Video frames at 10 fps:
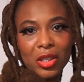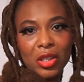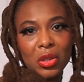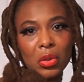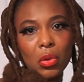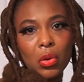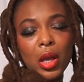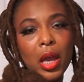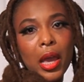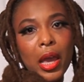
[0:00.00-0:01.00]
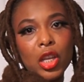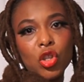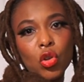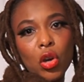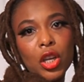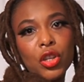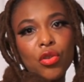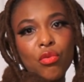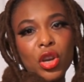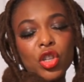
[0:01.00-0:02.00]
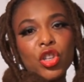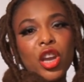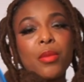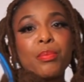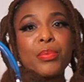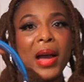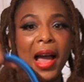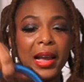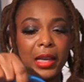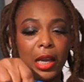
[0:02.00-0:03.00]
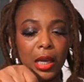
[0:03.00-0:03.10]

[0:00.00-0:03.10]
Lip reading: So enjoy the Rejane bag.